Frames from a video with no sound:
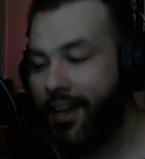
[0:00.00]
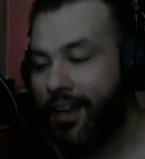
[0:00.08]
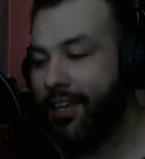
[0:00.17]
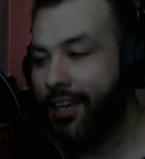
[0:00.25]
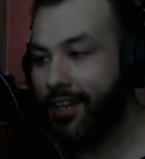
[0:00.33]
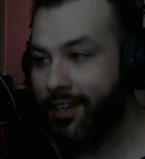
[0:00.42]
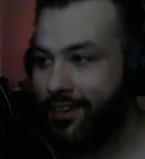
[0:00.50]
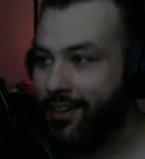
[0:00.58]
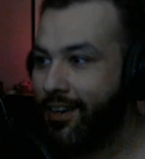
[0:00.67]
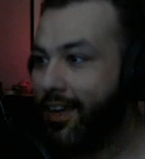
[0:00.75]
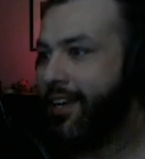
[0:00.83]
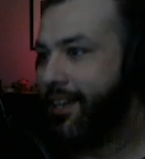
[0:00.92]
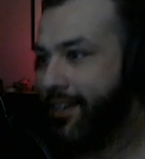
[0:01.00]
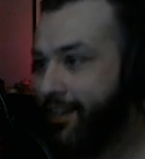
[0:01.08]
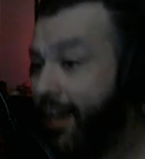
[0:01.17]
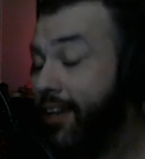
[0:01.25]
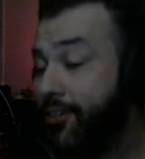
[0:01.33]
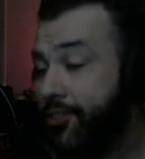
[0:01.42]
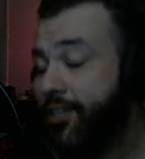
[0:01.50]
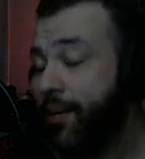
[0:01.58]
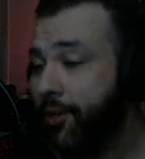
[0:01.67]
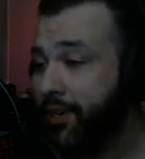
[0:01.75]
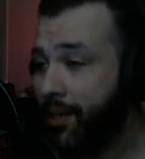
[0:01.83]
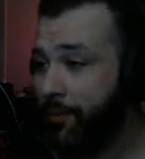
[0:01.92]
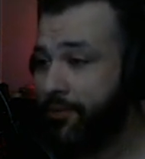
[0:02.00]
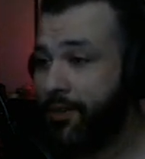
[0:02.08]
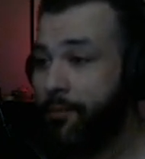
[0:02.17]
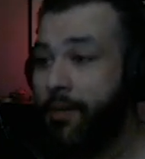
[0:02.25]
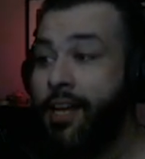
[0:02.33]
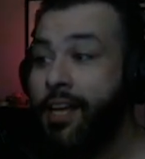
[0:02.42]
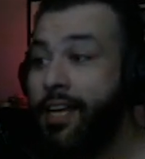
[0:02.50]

I get it. I get it. I understand where you're coming from.